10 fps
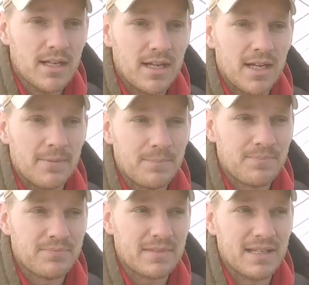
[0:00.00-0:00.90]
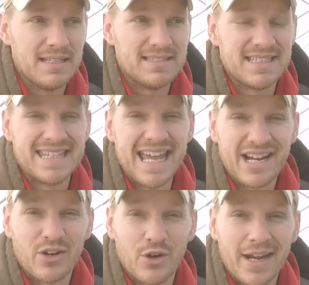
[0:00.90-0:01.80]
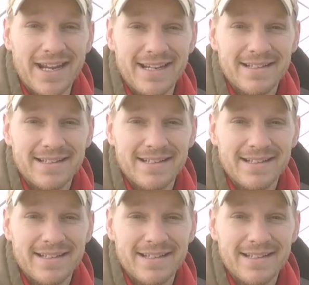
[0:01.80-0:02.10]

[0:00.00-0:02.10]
Um, is it that great?